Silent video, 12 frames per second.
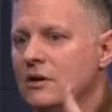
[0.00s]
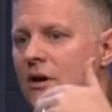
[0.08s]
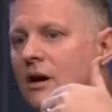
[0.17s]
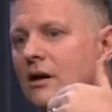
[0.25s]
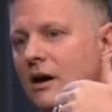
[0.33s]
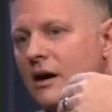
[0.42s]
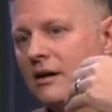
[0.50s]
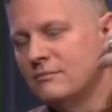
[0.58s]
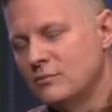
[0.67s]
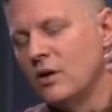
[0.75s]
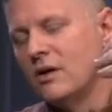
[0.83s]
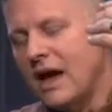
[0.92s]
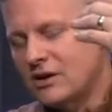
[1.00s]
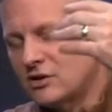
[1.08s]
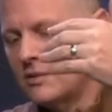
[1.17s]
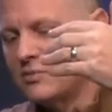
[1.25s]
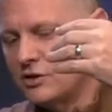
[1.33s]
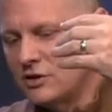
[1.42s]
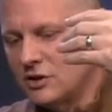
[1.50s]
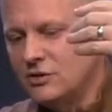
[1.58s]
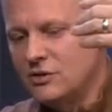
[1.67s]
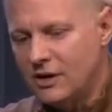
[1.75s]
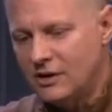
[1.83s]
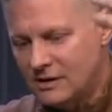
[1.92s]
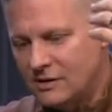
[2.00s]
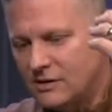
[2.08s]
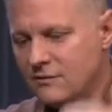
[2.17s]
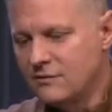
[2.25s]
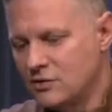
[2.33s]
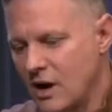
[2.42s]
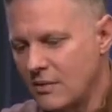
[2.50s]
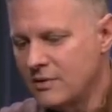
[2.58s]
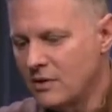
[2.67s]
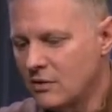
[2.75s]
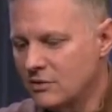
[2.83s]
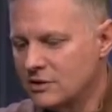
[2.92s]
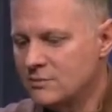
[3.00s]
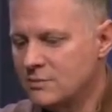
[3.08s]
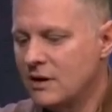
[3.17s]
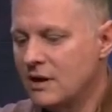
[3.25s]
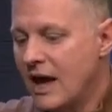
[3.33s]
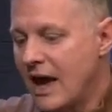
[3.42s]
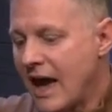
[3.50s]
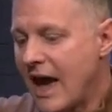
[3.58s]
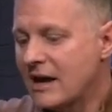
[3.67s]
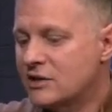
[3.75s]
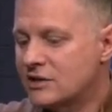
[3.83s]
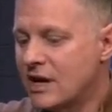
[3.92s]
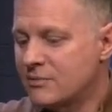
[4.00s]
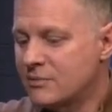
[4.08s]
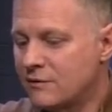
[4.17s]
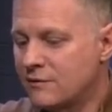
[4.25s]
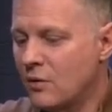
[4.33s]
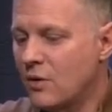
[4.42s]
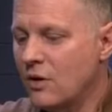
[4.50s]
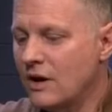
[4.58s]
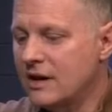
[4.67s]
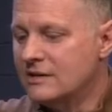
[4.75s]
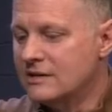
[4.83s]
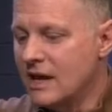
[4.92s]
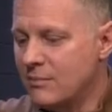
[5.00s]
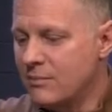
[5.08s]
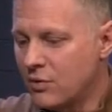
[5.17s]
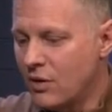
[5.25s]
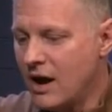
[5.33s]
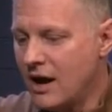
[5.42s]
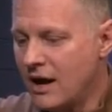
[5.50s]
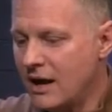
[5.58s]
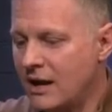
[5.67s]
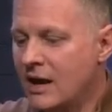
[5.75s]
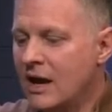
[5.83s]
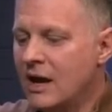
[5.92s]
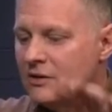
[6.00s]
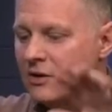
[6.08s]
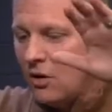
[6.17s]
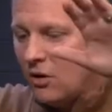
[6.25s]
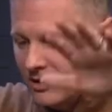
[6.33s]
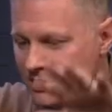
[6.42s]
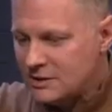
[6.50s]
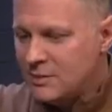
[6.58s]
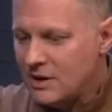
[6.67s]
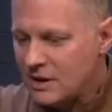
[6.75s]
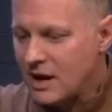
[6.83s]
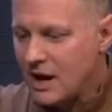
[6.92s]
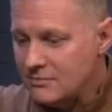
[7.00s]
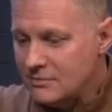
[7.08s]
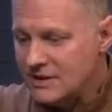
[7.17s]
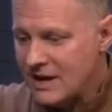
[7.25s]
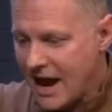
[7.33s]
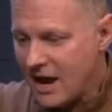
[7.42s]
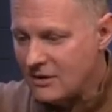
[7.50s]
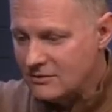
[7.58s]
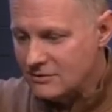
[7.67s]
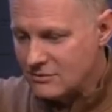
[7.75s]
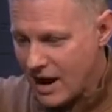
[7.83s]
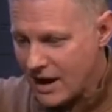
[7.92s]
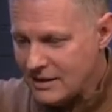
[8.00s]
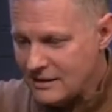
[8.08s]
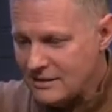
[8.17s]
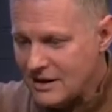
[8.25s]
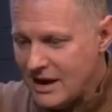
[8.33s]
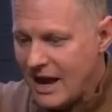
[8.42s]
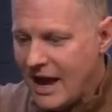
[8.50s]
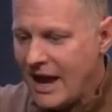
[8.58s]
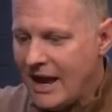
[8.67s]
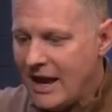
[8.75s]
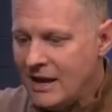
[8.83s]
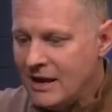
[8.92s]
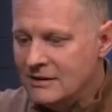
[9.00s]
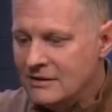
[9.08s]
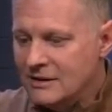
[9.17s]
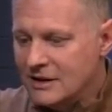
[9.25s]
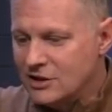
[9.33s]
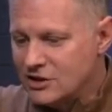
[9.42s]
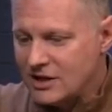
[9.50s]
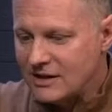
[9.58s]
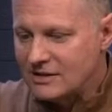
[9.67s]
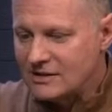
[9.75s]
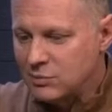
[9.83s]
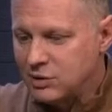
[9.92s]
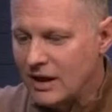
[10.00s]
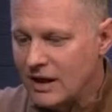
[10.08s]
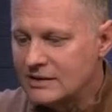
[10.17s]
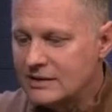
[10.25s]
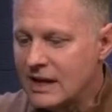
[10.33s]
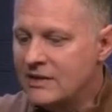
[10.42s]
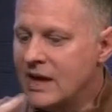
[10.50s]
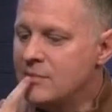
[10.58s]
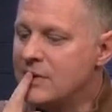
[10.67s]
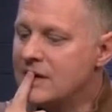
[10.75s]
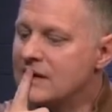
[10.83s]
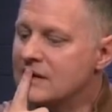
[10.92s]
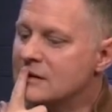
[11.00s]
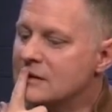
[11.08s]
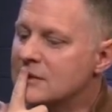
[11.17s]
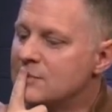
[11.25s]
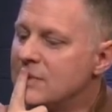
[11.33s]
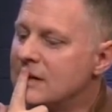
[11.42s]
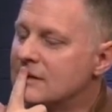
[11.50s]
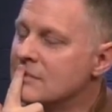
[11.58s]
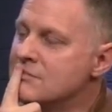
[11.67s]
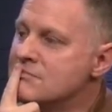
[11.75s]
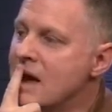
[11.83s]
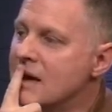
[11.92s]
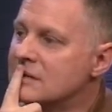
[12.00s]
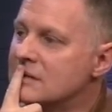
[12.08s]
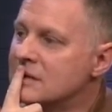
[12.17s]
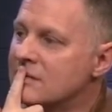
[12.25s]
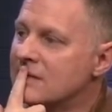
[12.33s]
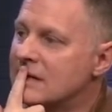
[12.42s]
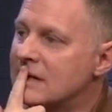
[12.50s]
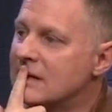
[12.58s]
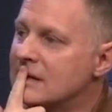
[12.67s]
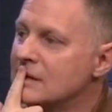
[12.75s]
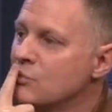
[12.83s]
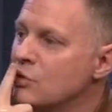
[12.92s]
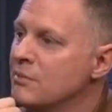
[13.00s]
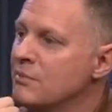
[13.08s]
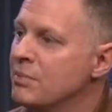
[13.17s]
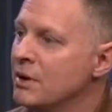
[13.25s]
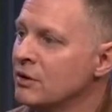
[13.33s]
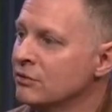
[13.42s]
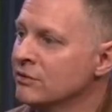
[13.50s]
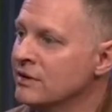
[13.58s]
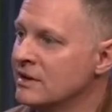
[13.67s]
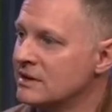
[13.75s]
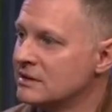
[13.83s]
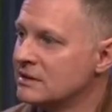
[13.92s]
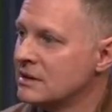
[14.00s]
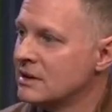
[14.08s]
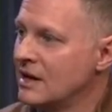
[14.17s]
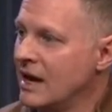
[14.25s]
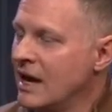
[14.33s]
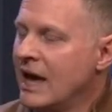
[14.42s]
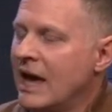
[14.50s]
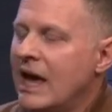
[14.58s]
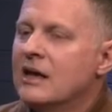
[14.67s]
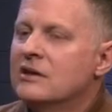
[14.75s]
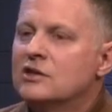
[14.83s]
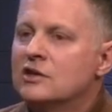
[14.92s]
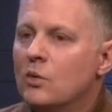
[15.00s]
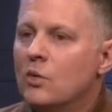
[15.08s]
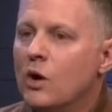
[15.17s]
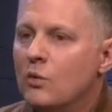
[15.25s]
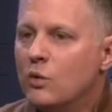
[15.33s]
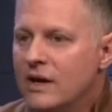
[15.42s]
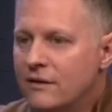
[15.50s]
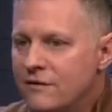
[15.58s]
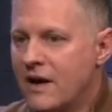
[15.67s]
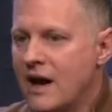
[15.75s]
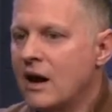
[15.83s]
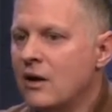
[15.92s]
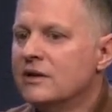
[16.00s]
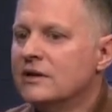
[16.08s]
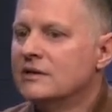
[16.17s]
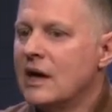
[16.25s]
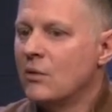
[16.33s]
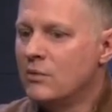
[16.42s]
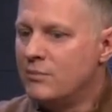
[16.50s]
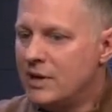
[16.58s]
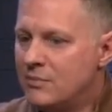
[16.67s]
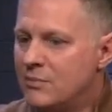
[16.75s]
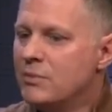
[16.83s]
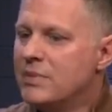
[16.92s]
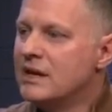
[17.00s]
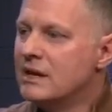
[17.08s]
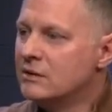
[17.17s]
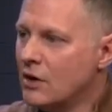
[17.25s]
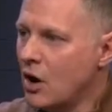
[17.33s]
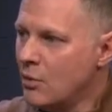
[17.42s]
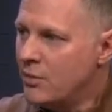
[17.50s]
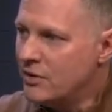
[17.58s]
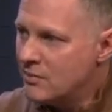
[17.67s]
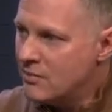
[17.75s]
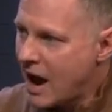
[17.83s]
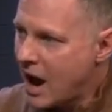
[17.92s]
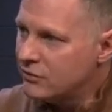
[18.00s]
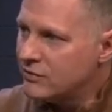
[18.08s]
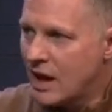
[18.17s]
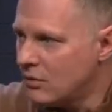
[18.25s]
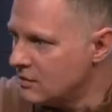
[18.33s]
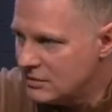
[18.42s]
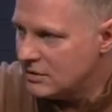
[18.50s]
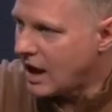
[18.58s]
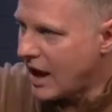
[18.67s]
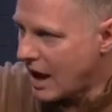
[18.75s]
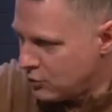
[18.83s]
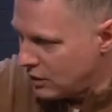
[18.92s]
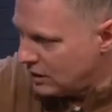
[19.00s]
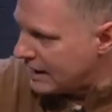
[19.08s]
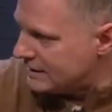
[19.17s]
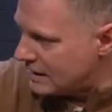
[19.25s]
uh, uh, well, Acts chapter 2, you see the dropping of the Holy Spirit. Acts chapter 4 is they pray, the Holy Spirit comes down, right? And it shakes the place, and they begin to speak the message of the kingdom with boldness. Yes. And so what we found is that when people begin to open their mouth, now I realize in